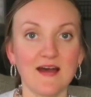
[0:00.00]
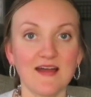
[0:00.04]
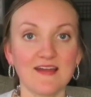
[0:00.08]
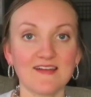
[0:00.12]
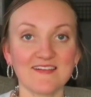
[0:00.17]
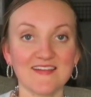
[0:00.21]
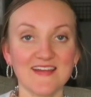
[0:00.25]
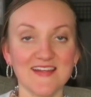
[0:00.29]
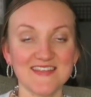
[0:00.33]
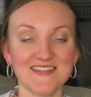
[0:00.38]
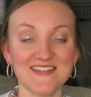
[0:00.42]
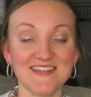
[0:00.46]

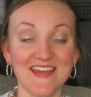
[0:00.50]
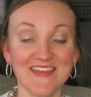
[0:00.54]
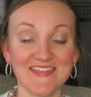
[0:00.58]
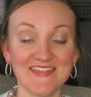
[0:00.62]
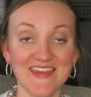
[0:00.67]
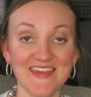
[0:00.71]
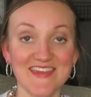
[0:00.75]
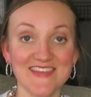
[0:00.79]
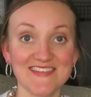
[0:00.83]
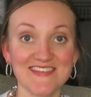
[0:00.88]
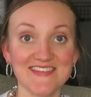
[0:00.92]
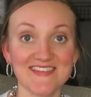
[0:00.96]
Alright, at
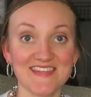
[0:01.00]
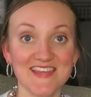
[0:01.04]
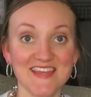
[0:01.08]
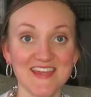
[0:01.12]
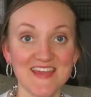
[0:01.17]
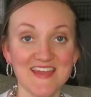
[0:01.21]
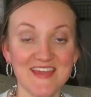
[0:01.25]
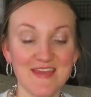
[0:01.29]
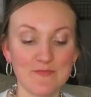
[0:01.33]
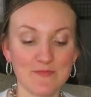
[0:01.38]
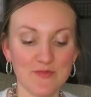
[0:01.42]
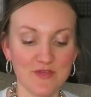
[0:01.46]
that
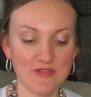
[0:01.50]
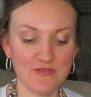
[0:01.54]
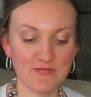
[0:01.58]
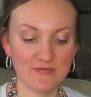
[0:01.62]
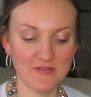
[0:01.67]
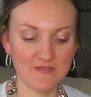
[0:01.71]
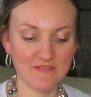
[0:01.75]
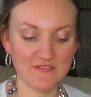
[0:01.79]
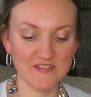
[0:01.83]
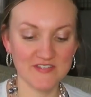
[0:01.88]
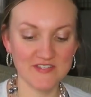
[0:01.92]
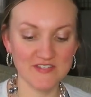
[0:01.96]
same
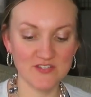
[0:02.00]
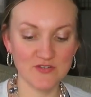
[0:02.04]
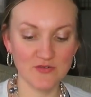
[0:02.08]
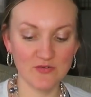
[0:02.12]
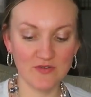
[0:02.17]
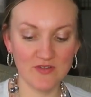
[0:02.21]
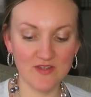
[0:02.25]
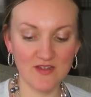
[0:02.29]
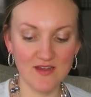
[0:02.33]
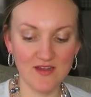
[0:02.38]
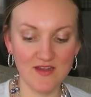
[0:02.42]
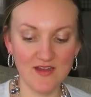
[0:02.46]
thrift
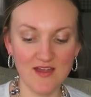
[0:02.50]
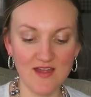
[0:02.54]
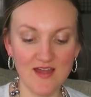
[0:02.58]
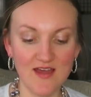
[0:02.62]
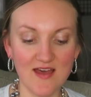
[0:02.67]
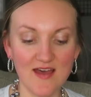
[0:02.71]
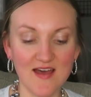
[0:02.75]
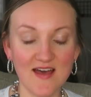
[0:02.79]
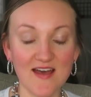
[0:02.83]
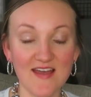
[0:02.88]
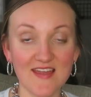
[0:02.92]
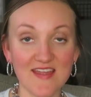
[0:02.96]
store,
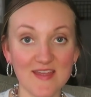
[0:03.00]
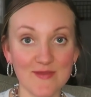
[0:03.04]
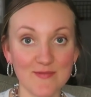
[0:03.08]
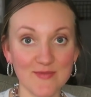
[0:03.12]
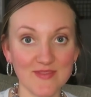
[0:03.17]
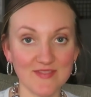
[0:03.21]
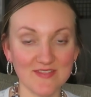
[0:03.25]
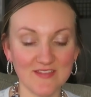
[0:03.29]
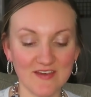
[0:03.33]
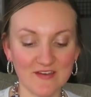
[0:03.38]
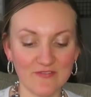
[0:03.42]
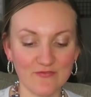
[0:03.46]
I am
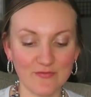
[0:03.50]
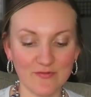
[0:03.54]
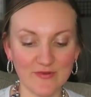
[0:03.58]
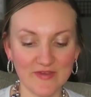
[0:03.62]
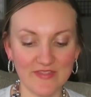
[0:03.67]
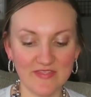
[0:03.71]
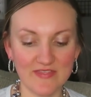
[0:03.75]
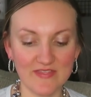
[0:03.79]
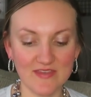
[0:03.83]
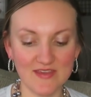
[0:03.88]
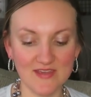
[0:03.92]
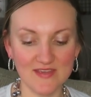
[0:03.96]
in love
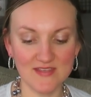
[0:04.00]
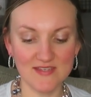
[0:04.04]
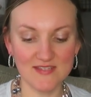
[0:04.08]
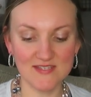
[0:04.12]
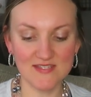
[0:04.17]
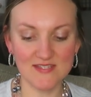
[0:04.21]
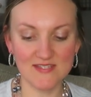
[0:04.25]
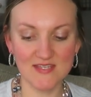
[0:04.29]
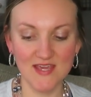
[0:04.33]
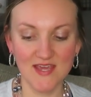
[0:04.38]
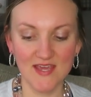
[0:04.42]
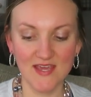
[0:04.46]
with
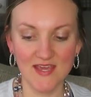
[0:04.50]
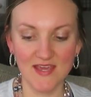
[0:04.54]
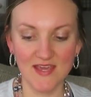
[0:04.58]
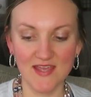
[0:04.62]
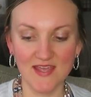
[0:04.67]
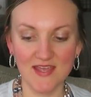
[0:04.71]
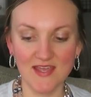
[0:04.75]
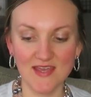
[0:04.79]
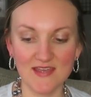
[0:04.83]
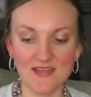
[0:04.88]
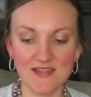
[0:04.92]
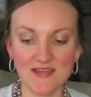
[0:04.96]
this.
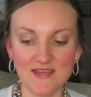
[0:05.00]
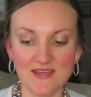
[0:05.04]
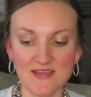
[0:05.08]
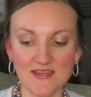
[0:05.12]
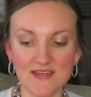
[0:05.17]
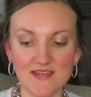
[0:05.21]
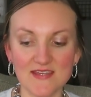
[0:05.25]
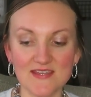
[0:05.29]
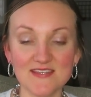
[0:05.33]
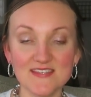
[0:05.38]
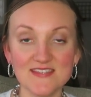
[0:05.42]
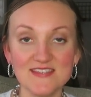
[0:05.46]
It
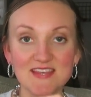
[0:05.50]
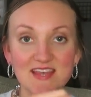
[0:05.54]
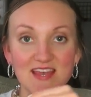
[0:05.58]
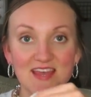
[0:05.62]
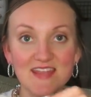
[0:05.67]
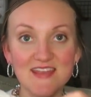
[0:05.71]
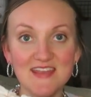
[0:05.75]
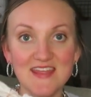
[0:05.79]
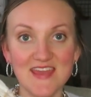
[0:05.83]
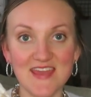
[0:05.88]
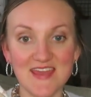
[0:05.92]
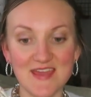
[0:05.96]
is
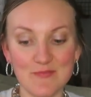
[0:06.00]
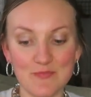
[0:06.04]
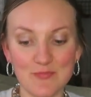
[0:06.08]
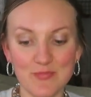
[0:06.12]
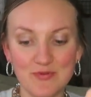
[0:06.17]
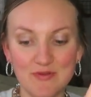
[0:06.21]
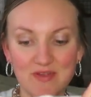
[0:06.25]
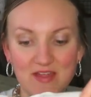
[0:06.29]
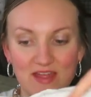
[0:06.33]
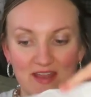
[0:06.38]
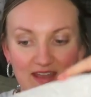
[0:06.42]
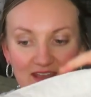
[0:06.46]
an
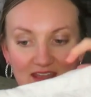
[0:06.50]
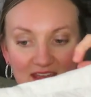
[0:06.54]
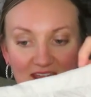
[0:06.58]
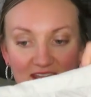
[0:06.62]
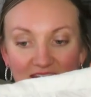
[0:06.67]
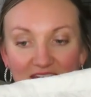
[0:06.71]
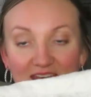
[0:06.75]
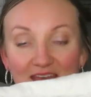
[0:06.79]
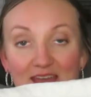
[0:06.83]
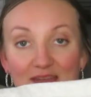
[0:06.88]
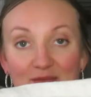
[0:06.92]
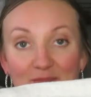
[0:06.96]
apron
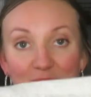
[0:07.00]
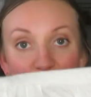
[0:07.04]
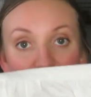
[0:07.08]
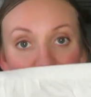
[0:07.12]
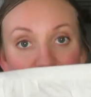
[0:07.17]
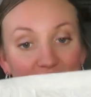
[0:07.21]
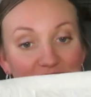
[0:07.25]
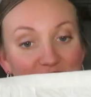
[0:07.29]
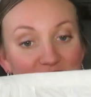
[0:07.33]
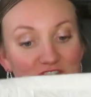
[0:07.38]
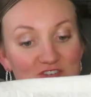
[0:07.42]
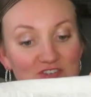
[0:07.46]
and I'm
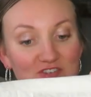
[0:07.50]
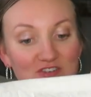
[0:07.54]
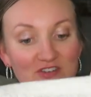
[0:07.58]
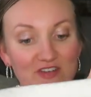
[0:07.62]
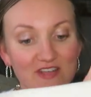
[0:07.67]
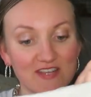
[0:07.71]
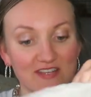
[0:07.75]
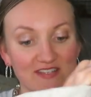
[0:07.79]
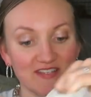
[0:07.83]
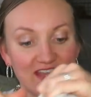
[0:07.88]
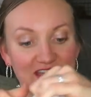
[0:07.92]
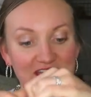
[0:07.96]
quite sure
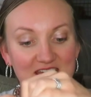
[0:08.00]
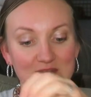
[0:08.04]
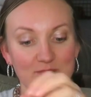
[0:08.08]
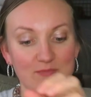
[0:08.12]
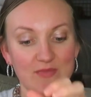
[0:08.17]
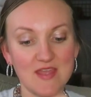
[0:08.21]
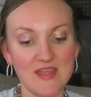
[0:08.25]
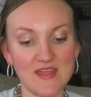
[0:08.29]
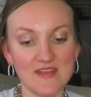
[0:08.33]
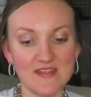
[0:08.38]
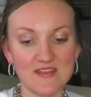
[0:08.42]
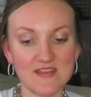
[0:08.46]
it is
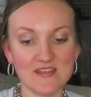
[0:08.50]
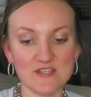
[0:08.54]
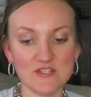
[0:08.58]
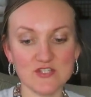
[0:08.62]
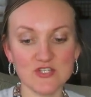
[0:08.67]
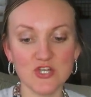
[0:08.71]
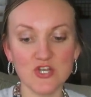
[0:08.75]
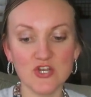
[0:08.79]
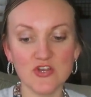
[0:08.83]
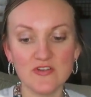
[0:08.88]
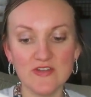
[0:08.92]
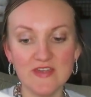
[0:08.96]
handmade. It
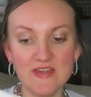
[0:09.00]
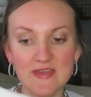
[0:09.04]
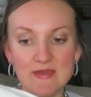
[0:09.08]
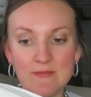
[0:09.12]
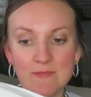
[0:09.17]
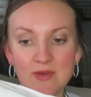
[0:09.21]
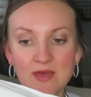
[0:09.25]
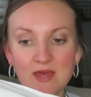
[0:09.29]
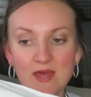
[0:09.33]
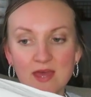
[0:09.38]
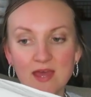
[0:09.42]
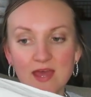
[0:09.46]
is
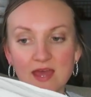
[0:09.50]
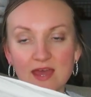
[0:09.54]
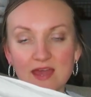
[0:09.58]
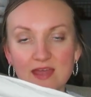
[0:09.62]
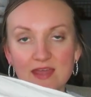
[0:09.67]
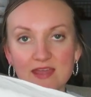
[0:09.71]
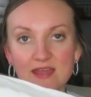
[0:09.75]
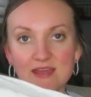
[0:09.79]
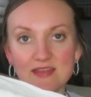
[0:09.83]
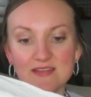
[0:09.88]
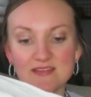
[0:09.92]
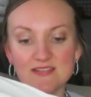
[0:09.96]
cream
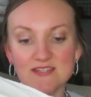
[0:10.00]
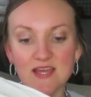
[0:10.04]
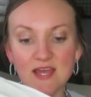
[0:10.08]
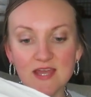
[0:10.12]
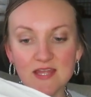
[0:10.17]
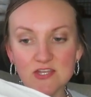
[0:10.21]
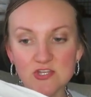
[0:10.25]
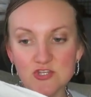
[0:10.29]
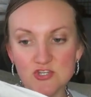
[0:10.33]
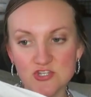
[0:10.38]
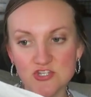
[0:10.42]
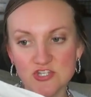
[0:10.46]
it is
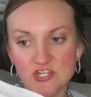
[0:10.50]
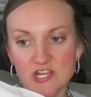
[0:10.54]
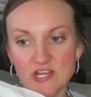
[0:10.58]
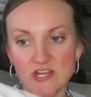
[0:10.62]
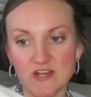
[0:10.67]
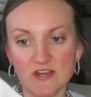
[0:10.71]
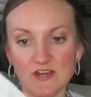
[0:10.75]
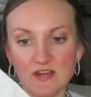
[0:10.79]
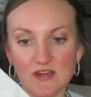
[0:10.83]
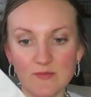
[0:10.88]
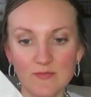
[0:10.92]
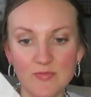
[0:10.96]
kind of
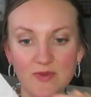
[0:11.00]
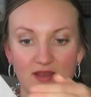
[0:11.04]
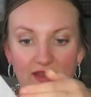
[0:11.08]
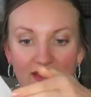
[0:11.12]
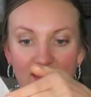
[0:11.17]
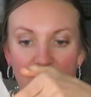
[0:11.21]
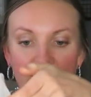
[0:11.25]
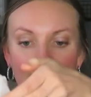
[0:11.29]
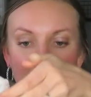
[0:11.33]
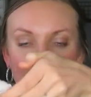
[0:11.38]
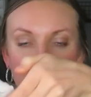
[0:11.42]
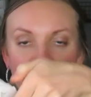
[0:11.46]
sheer, but it
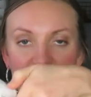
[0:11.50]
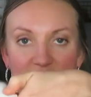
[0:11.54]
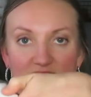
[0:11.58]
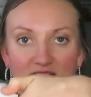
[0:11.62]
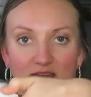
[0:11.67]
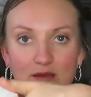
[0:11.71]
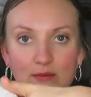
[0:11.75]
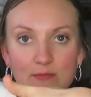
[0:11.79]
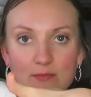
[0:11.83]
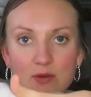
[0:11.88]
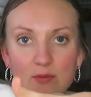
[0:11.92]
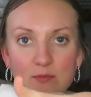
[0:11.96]
has
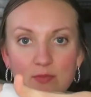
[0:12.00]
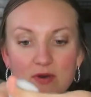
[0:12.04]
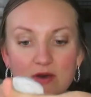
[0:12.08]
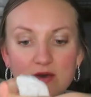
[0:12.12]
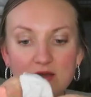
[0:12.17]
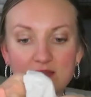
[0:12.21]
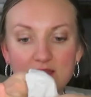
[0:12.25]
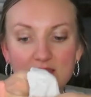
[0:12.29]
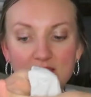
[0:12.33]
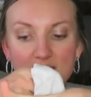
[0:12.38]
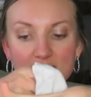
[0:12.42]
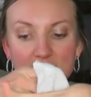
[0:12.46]
some
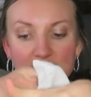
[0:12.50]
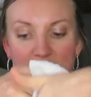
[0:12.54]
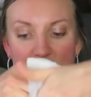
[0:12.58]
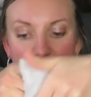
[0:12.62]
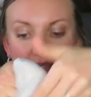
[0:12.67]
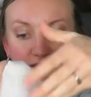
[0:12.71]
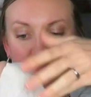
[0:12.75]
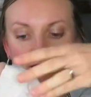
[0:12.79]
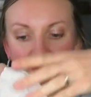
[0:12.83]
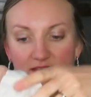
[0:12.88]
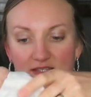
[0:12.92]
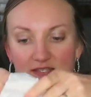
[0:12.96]
pockets
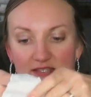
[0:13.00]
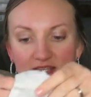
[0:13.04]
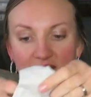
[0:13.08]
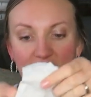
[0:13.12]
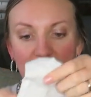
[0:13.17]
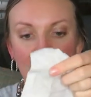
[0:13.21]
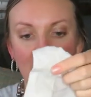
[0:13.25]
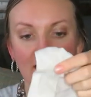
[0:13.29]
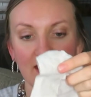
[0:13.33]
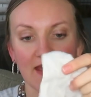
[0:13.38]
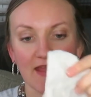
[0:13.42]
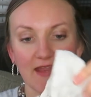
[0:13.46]
on the
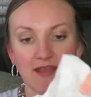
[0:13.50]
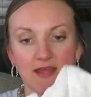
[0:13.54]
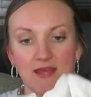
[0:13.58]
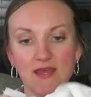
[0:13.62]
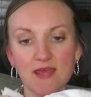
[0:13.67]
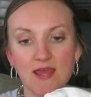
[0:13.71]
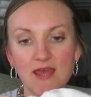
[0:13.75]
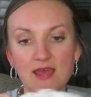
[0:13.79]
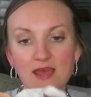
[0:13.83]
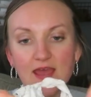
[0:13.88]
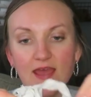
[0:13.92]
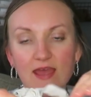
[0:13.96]
side
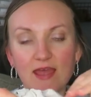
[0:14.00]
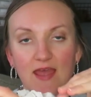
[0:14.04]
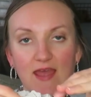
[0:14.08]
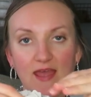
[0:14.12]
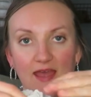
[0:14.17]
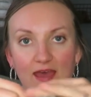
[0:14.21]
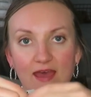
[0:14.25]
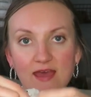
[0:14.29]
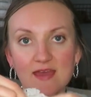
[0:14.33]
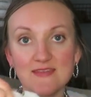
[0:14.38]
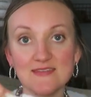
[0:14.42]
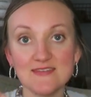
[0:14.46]

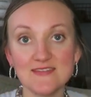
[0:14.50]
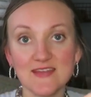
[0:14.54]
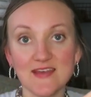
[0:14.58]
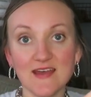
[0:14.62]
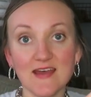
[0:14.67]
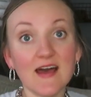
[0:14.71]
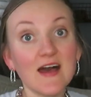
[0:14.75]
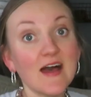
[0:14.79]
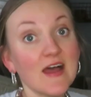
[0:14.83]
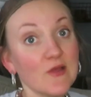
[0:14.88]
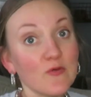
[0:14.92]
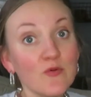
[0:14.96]
and
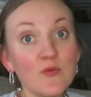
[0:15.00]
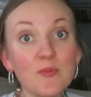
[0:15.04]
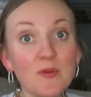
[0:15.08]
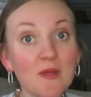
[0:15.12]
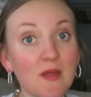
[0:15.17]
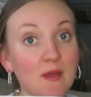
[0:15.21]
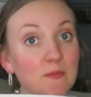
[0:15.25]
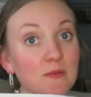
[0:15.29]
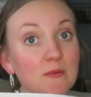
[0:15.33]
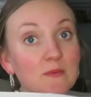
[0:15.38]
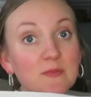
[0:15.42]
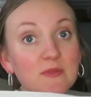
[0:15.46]
I will
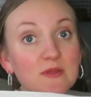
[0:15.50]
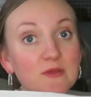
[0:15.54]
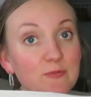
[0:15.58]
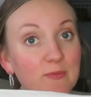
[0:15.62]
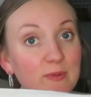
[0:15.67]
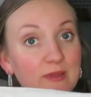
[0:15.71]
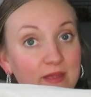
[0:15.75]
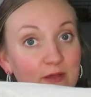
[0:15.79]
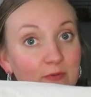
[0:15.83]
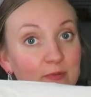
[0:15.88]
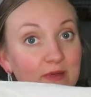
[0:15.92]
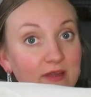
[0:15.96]
probably
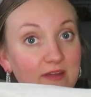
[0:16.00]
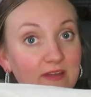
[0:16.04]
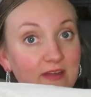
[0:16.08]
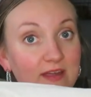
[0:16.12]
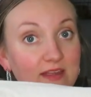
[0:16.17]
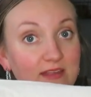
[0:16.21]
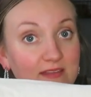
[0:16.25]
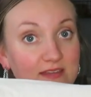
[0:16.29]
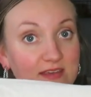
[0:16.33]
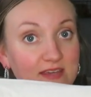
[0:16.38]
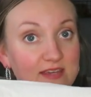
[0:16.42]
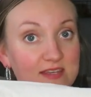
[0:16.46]
be
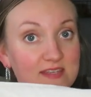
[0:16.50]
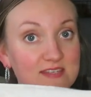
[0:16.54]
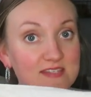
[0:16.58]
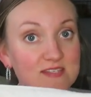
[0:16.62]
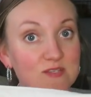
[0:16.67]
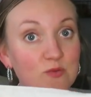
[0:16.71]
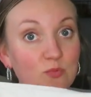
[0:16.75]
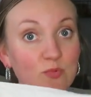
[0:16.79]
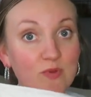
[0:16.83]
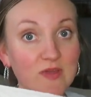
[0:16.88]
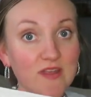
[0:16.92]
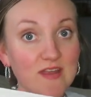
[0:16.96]
wearing
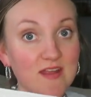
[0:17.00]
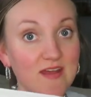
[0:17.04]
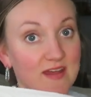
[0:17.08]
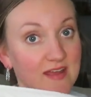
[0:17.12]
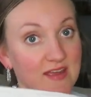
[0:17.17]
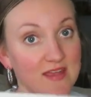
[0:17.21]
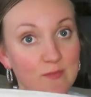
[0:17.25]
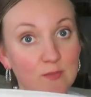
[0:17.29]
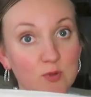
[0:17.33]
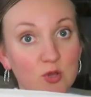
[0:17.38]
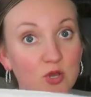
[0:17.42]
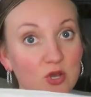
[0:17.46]
this when I
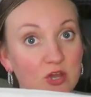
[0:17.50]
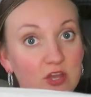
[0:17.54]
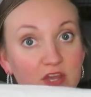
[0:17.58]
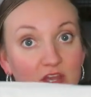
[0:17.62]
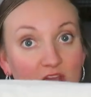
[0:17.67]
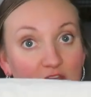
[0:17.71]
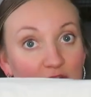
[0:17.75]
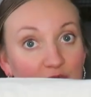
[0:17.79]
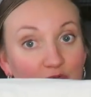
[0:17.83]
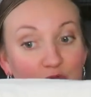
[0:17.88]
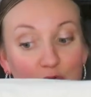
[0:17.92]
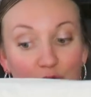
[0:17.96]
am
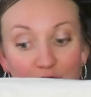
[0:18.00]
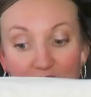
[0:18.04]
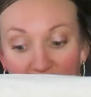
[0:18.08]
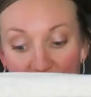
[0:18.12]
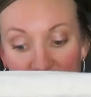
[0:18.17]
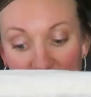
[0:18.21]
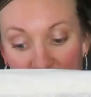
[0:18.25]
cooking for a